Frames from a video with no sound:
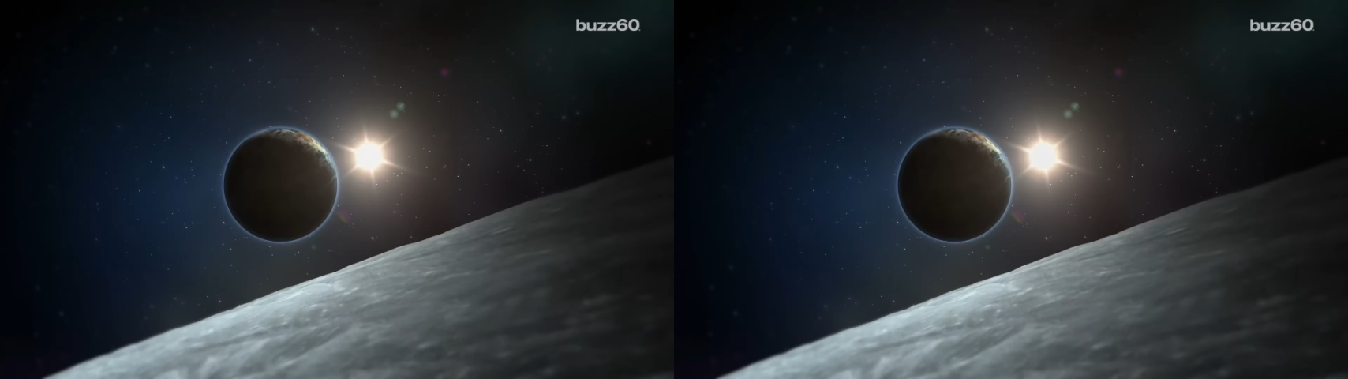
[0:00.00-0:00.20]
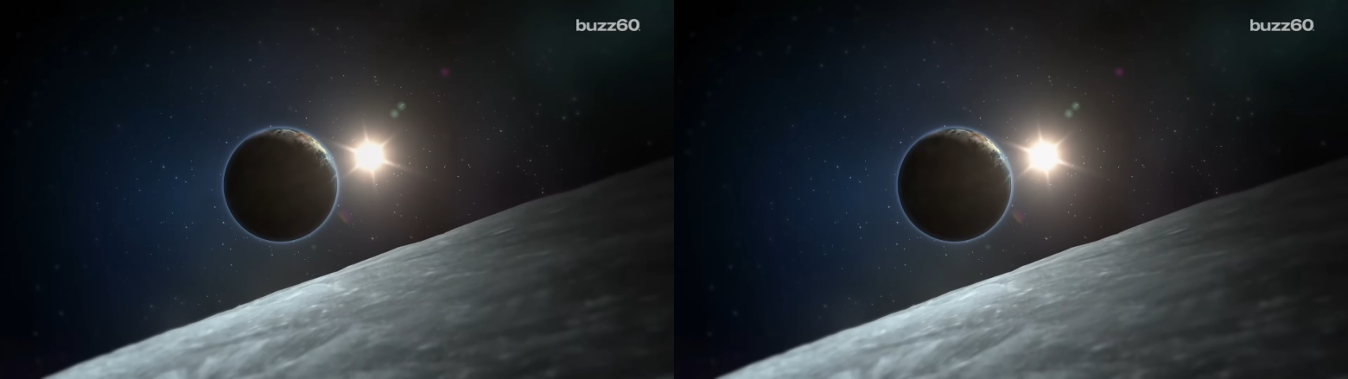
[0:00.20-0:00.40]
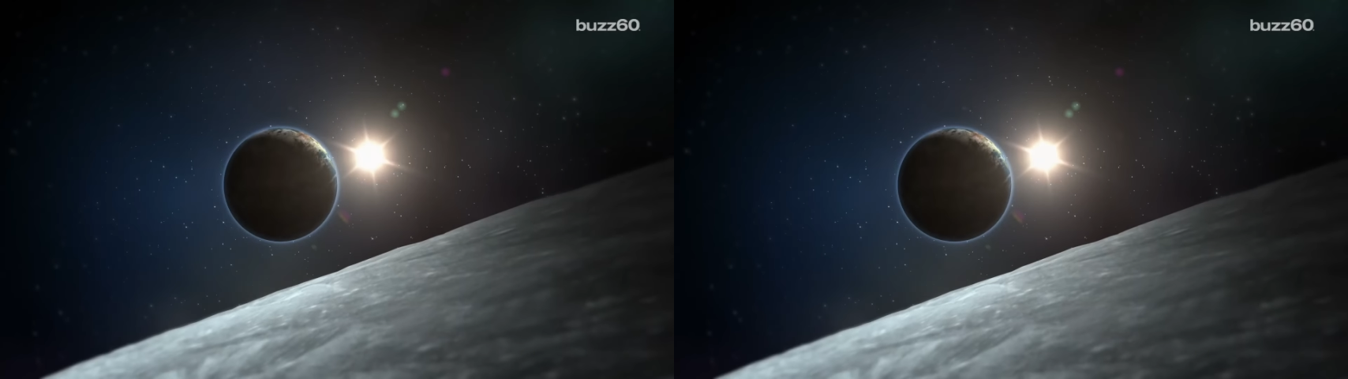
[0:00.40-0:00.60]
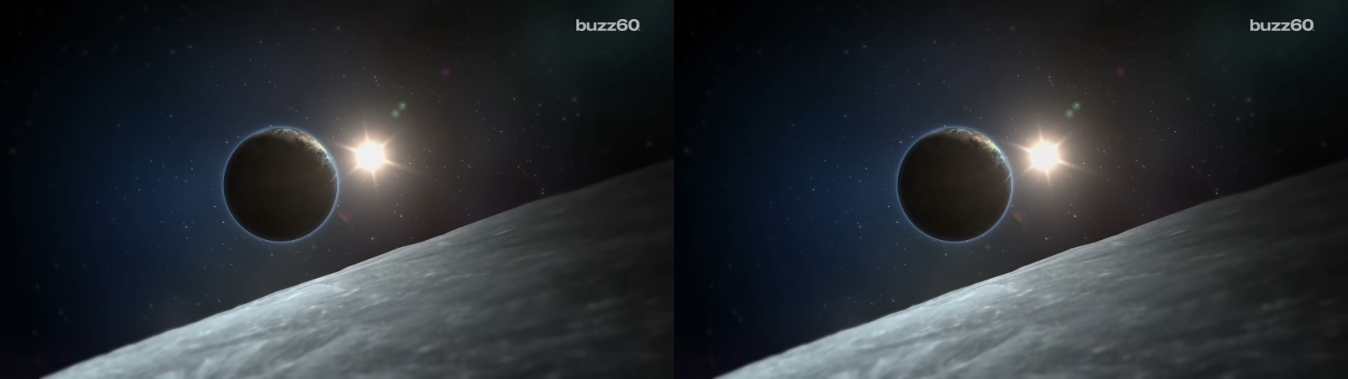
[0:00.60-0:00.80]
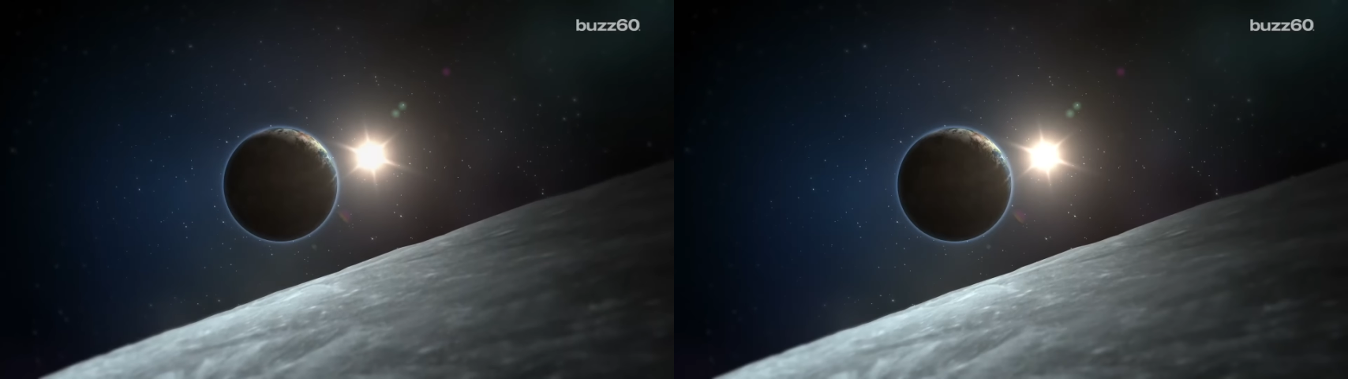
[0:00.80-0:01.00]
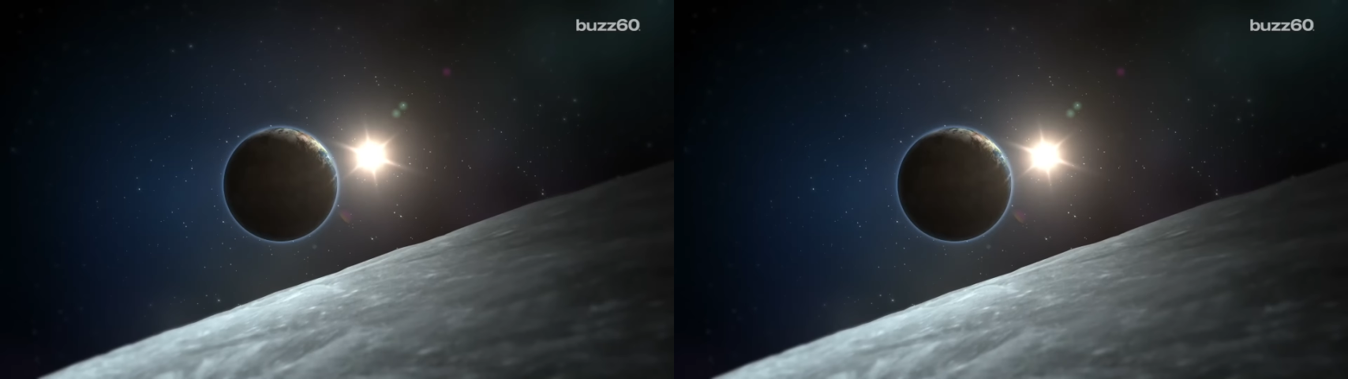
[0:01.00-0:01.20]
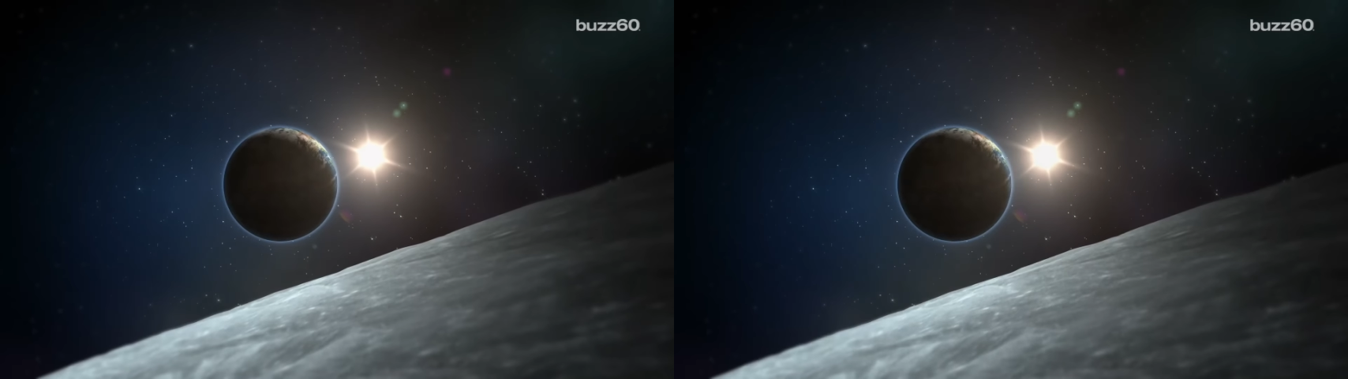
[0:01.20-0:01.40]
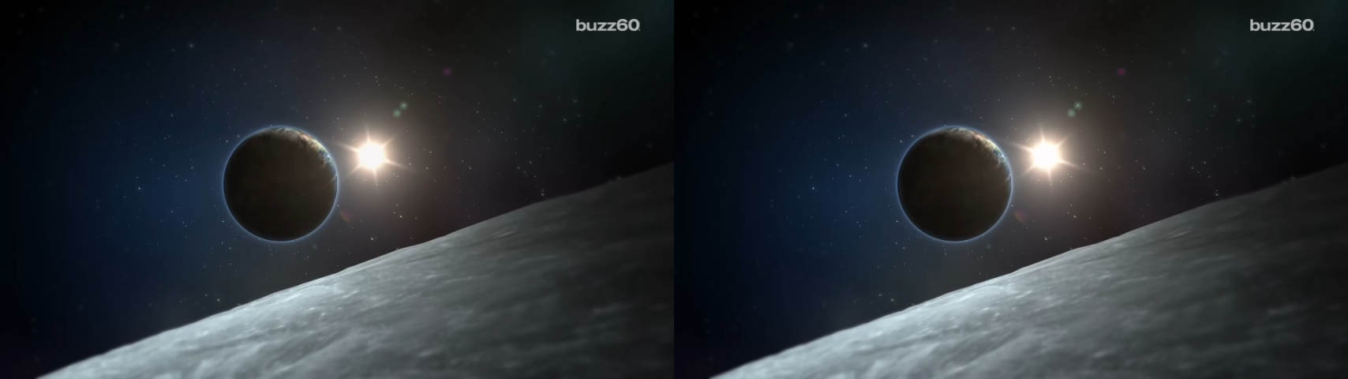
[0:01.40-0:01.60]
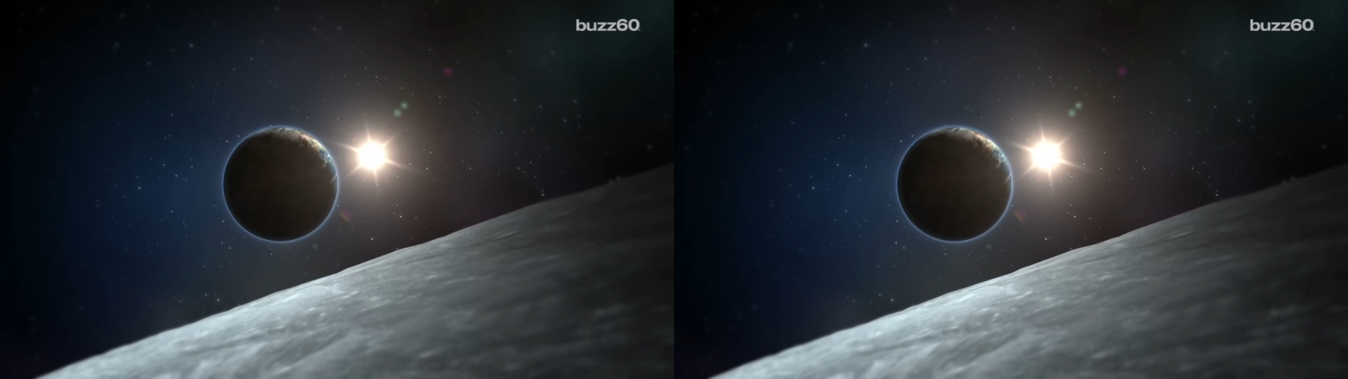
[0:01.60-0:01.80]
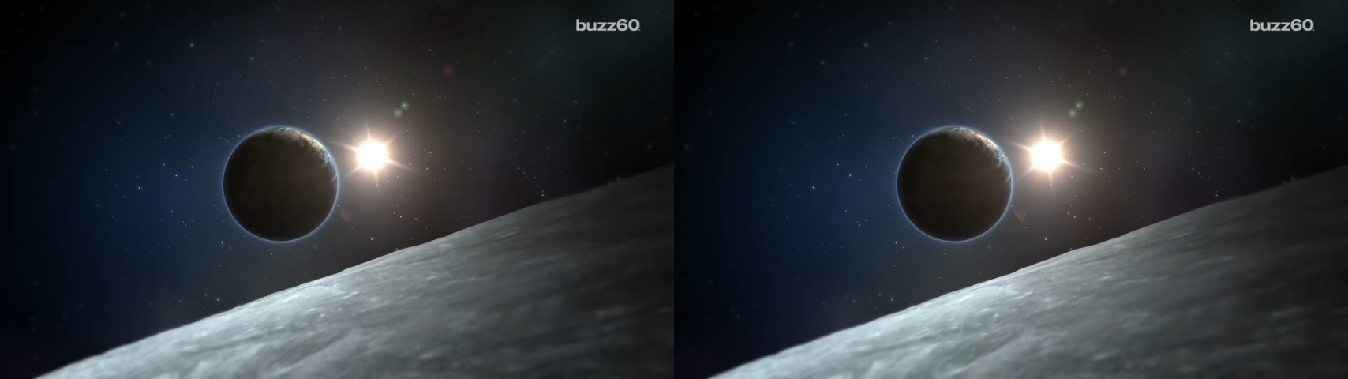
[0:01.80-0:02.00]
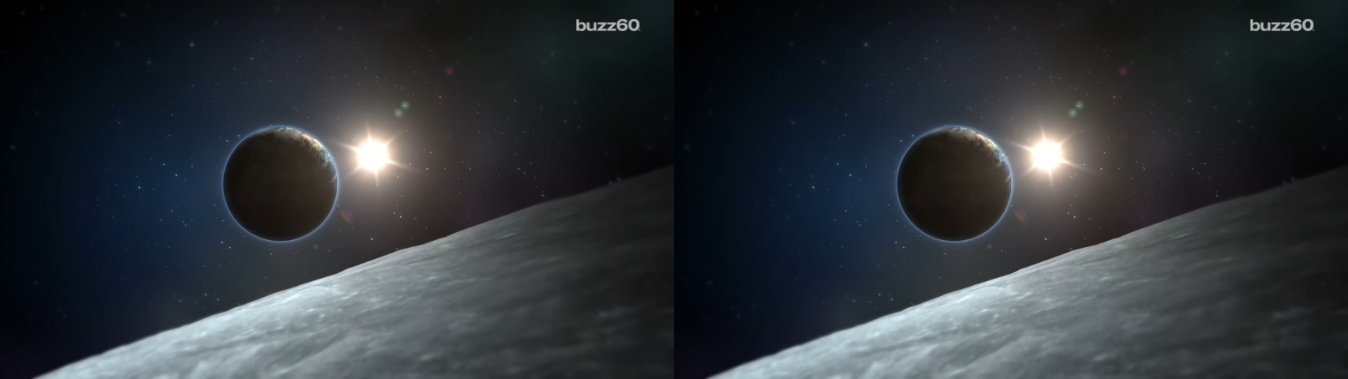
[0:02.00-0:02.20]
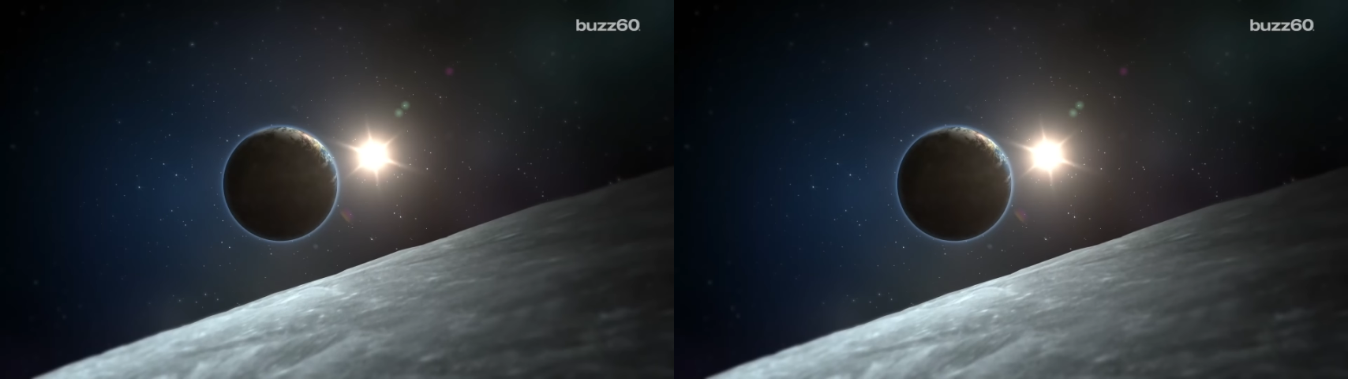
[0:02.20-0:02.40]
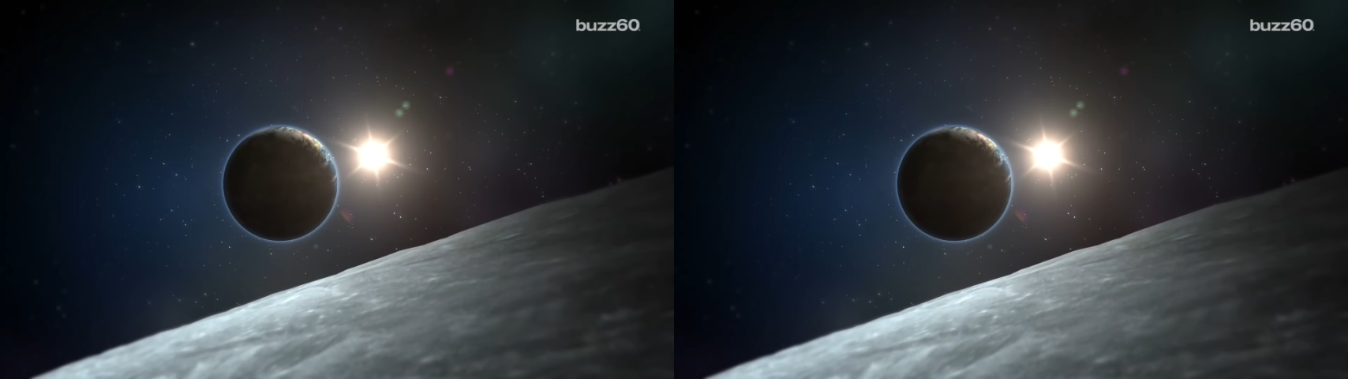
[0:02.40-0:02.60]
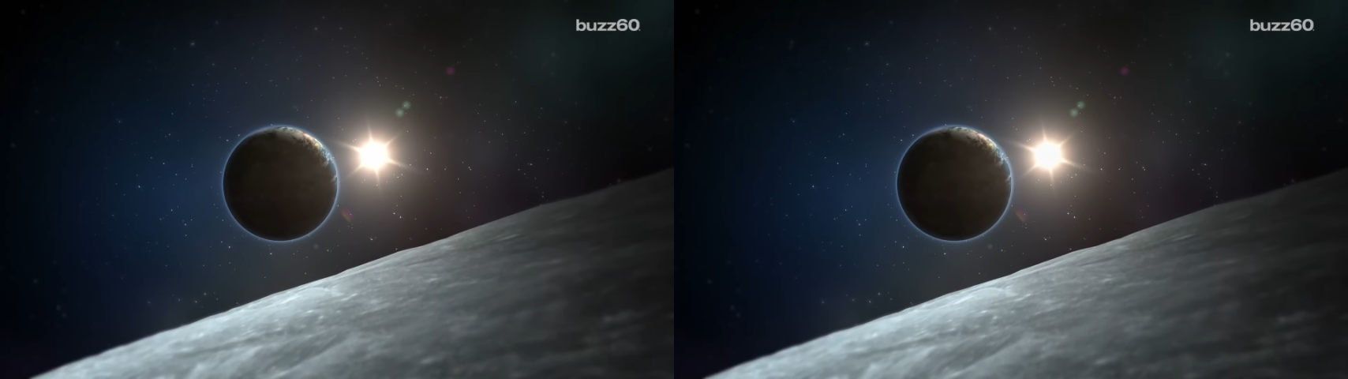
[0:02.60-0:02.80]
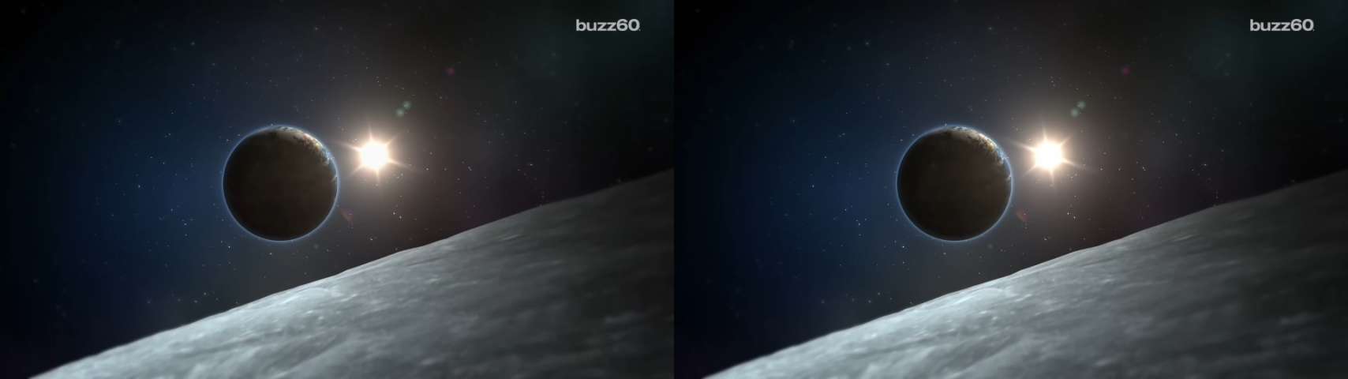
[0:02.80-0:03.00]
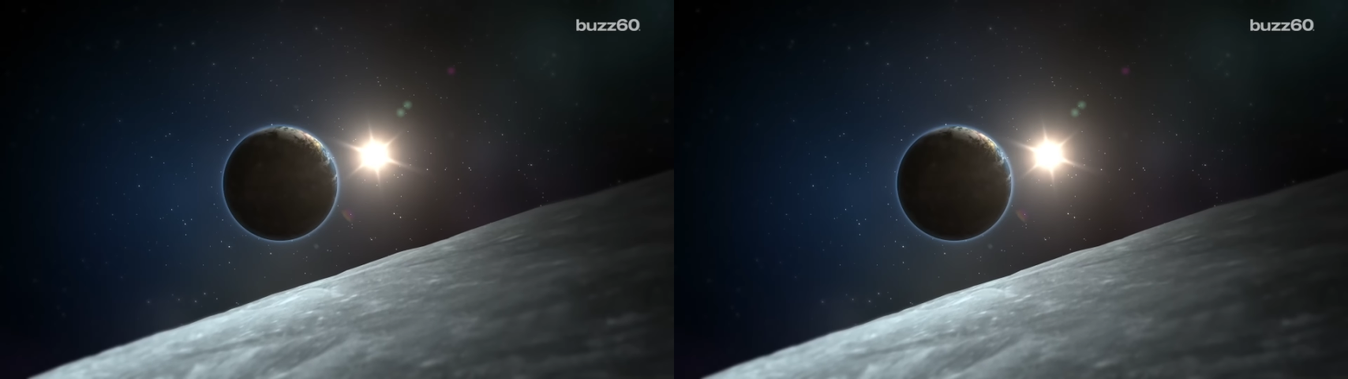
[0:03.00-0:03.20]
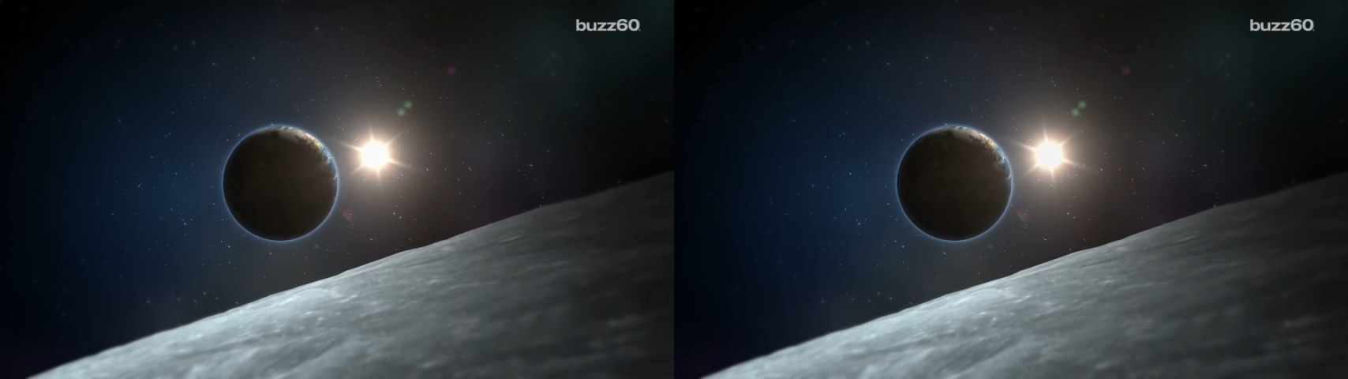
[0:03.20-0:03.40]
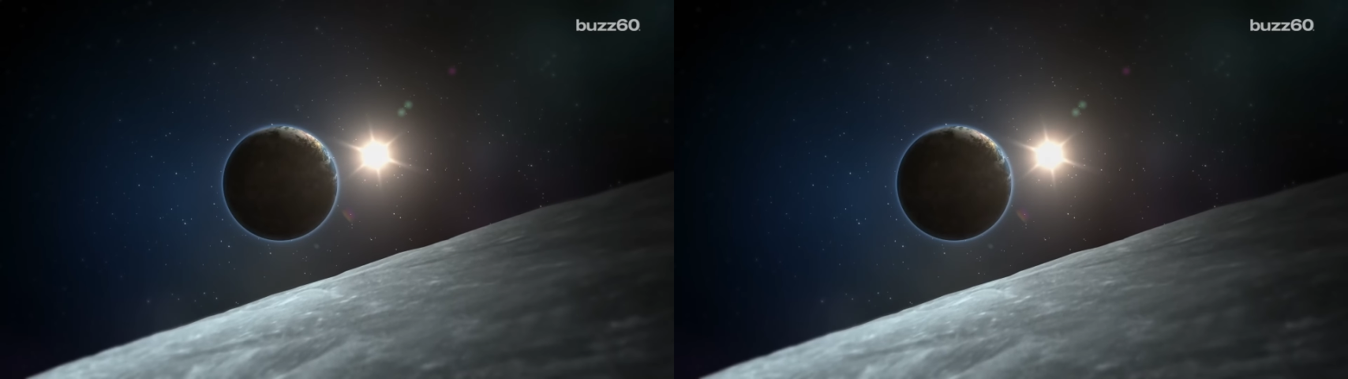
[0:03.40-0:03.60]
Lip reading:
[unreadable: no face in view]